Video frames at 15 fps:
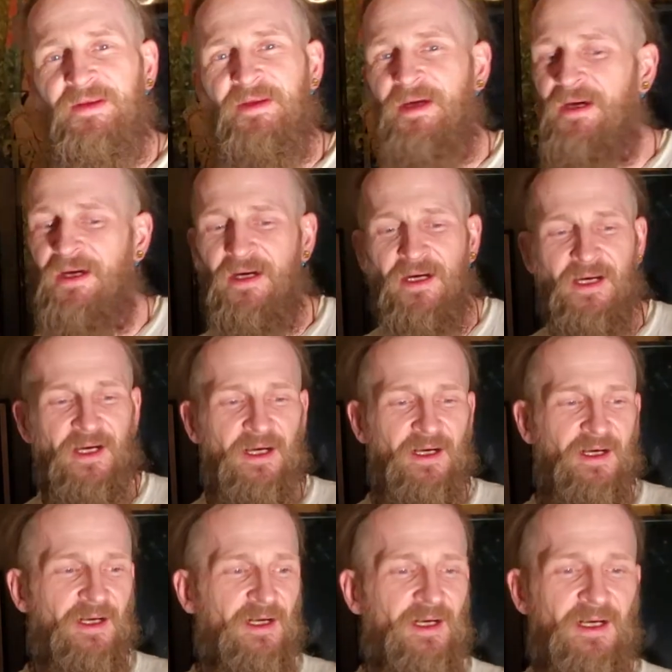
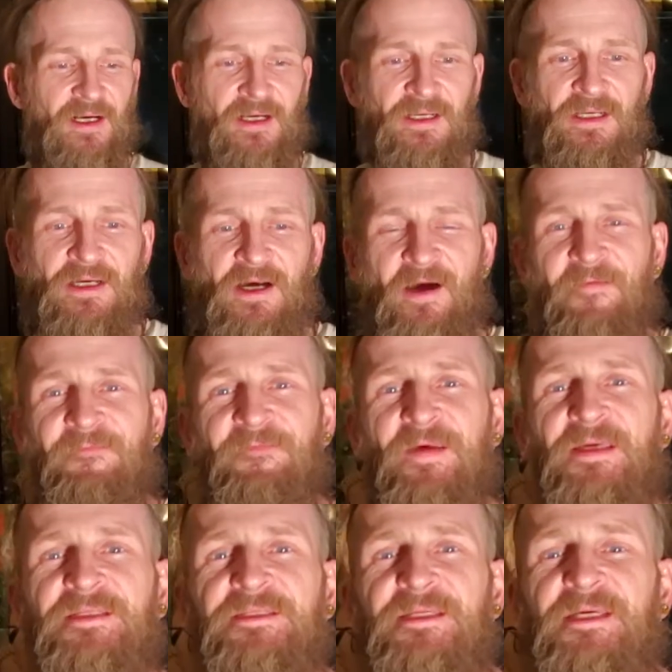a
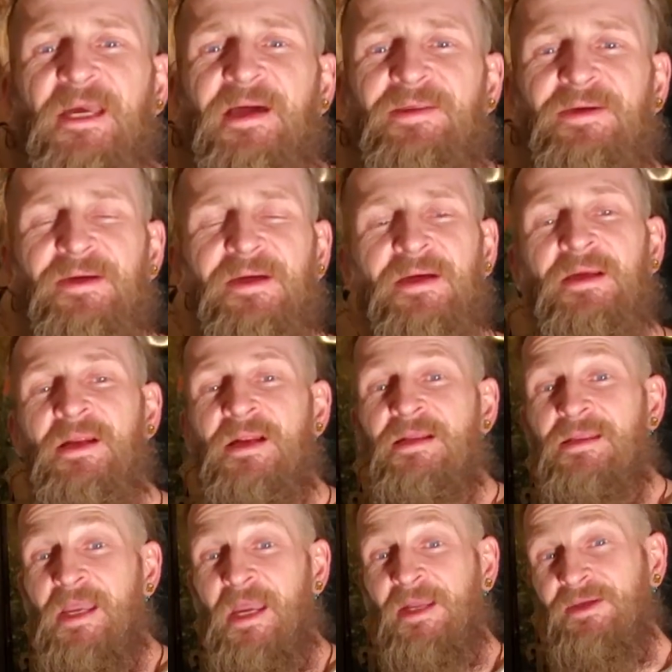feast together,
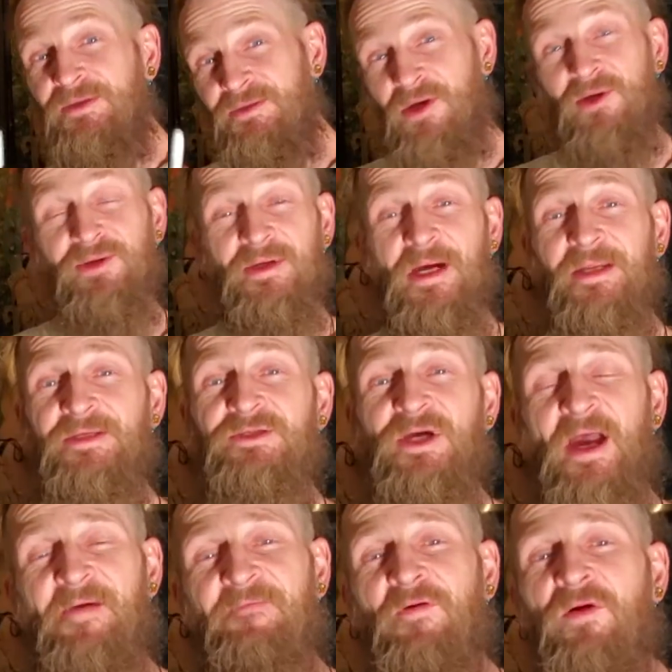and you know you got to
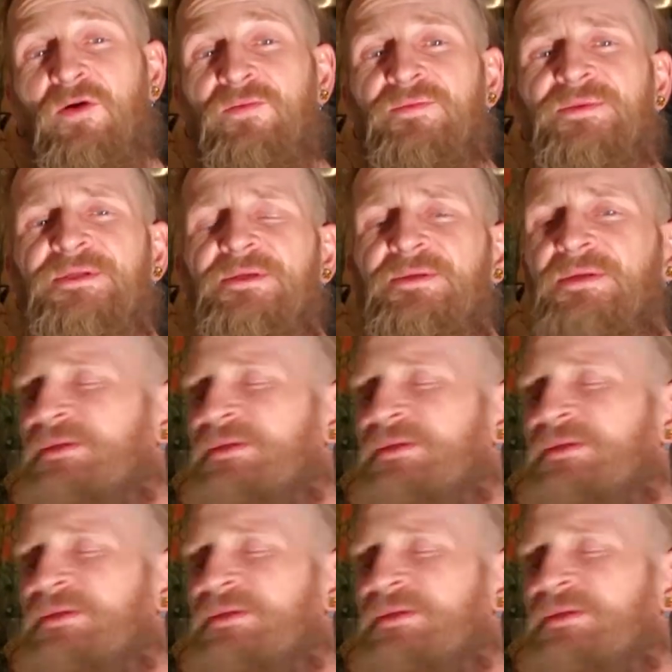drive home, so you